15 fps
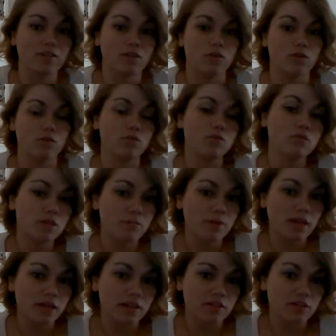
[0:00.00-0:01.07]
used to
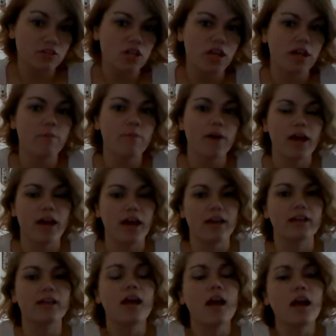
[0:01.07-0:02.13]
being in the gym and